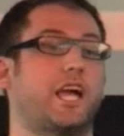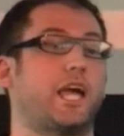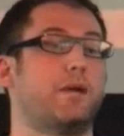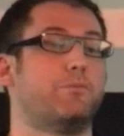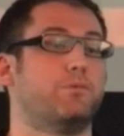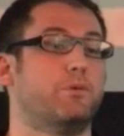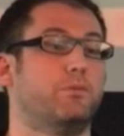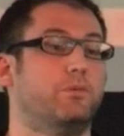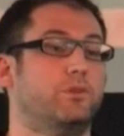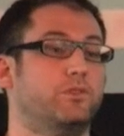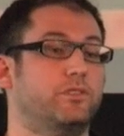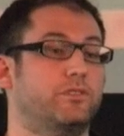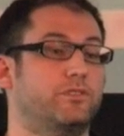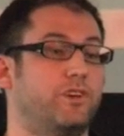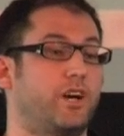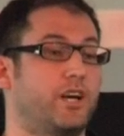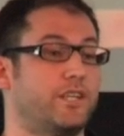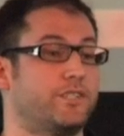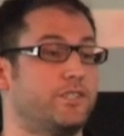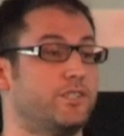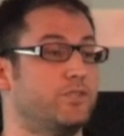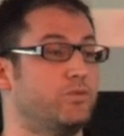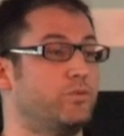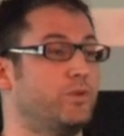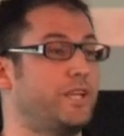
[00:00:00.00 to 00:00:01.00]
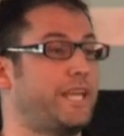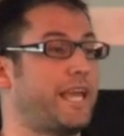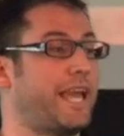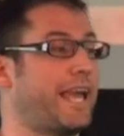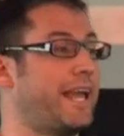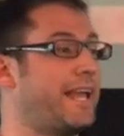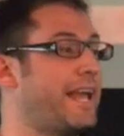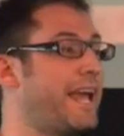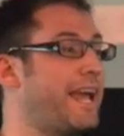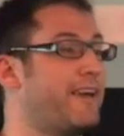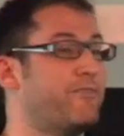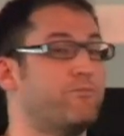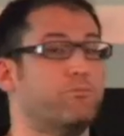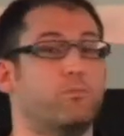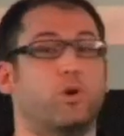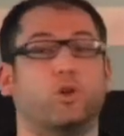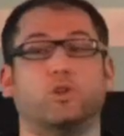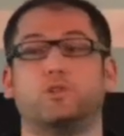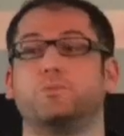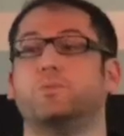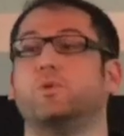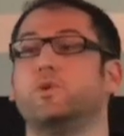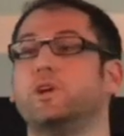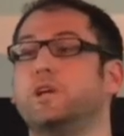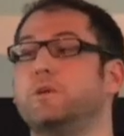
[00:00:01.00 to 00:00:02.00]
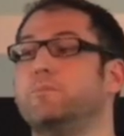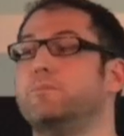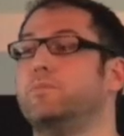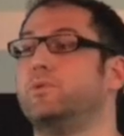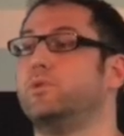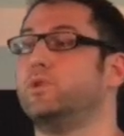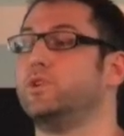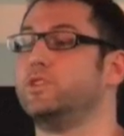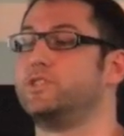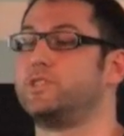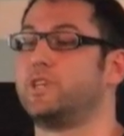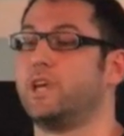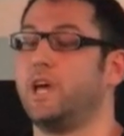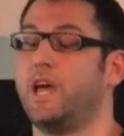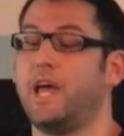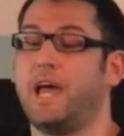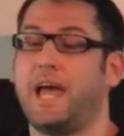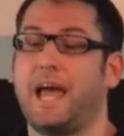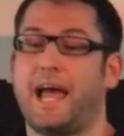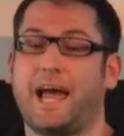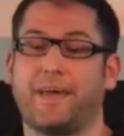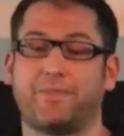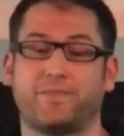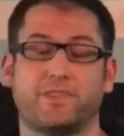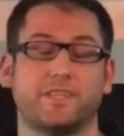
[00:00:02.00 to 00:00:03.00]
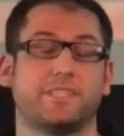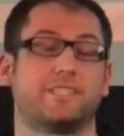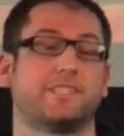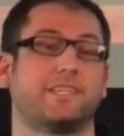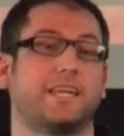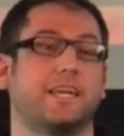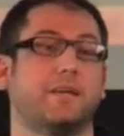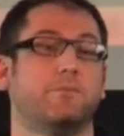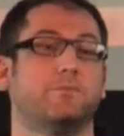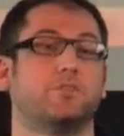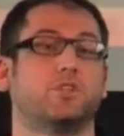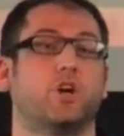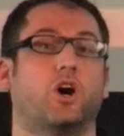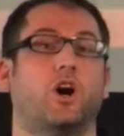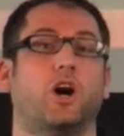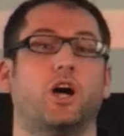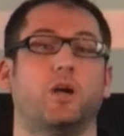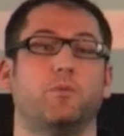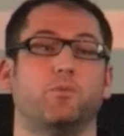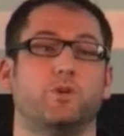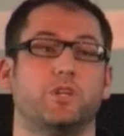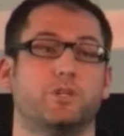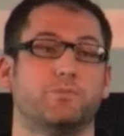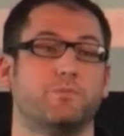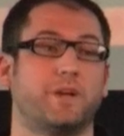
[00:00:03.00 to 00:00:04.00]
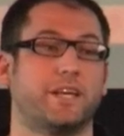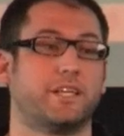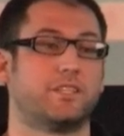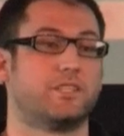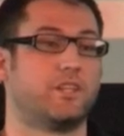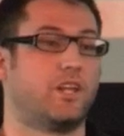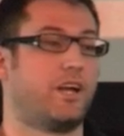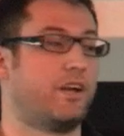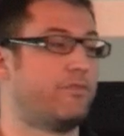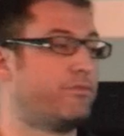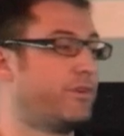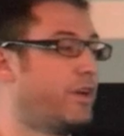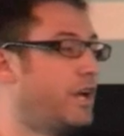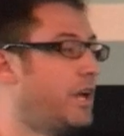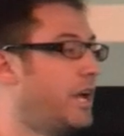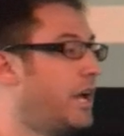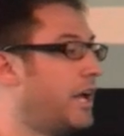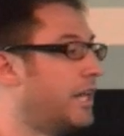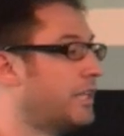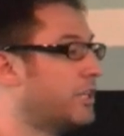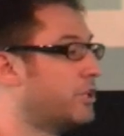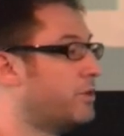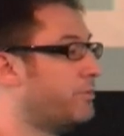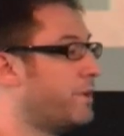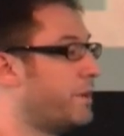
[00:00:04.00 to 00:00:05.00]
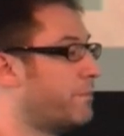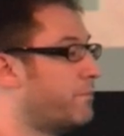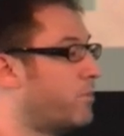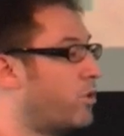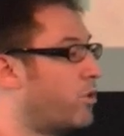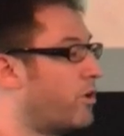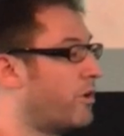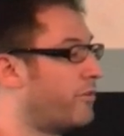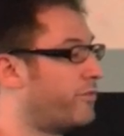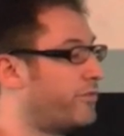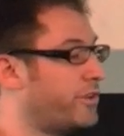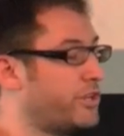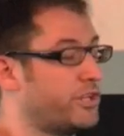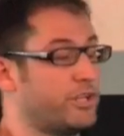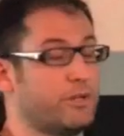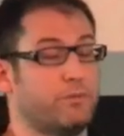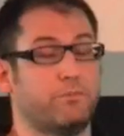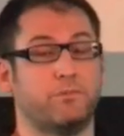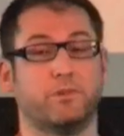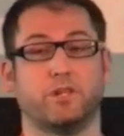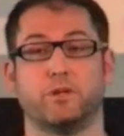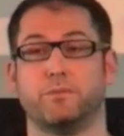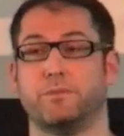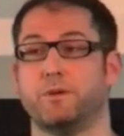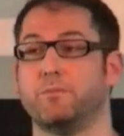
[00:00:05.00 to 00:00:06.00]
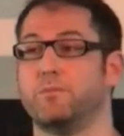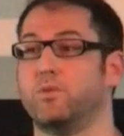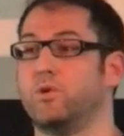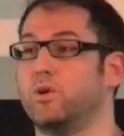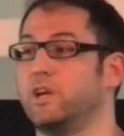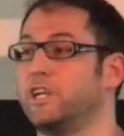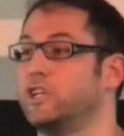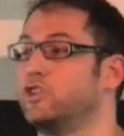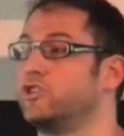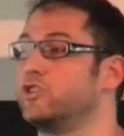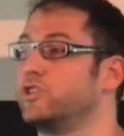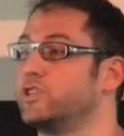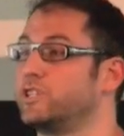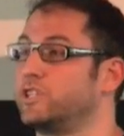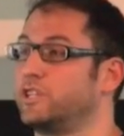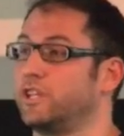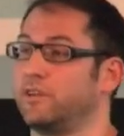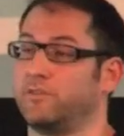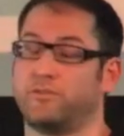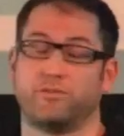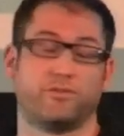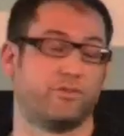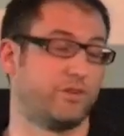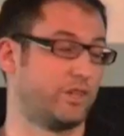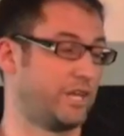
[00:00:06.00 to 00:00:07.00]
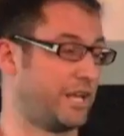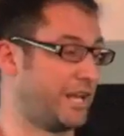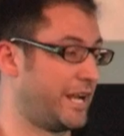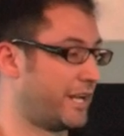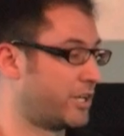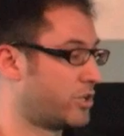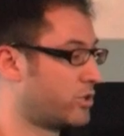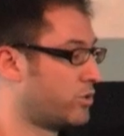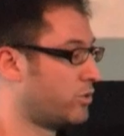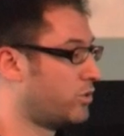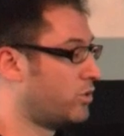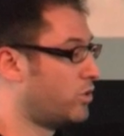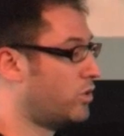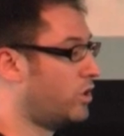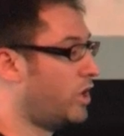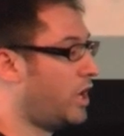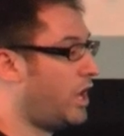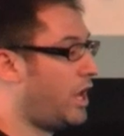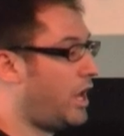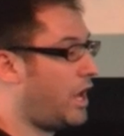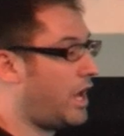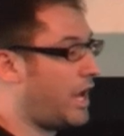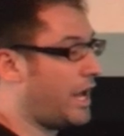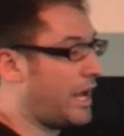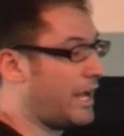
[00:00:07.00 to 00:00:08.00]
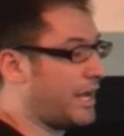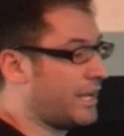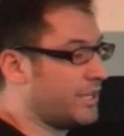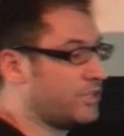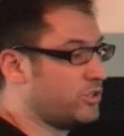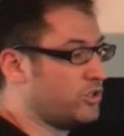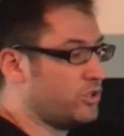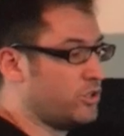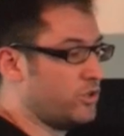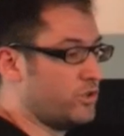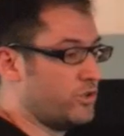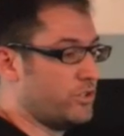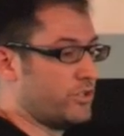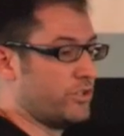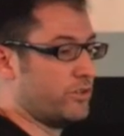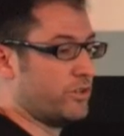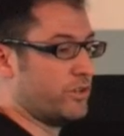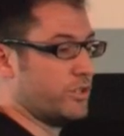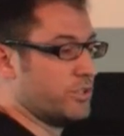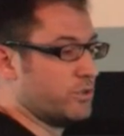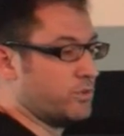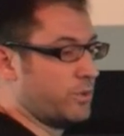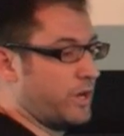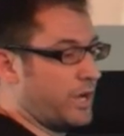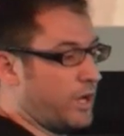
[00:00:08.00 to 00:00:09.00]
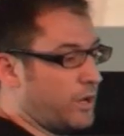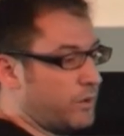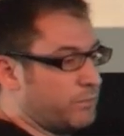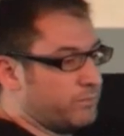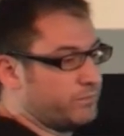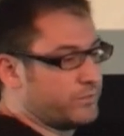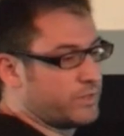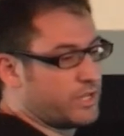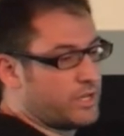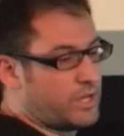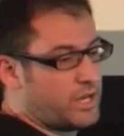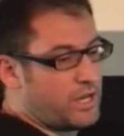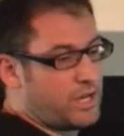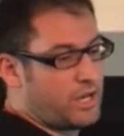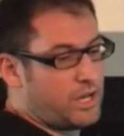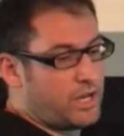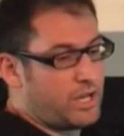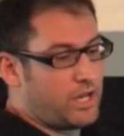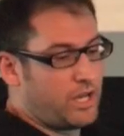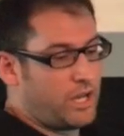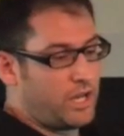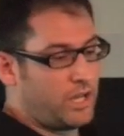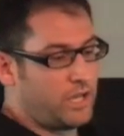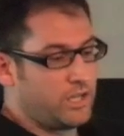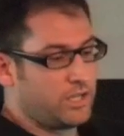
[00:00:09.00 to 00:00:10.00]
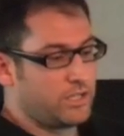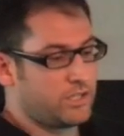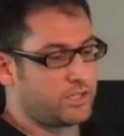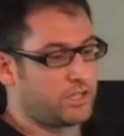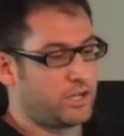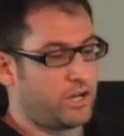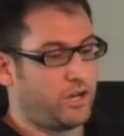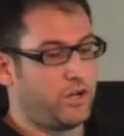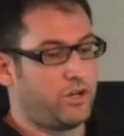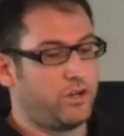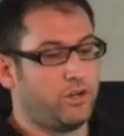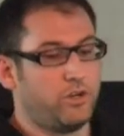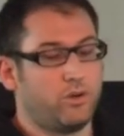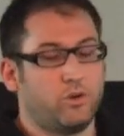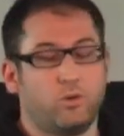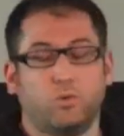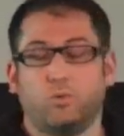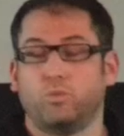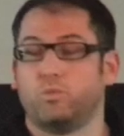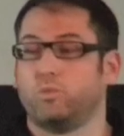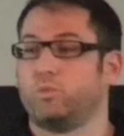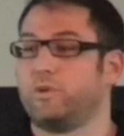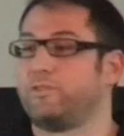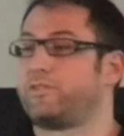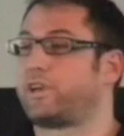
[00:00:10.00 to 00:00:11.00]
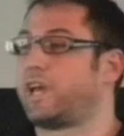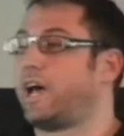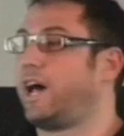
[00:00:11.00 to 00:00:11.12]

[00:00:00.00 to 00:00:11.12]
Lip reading: capable devices. We can have multiple inputs at the same time, which makes life a little bit more efficient, a little bit more interesting for the actual user as well. So we've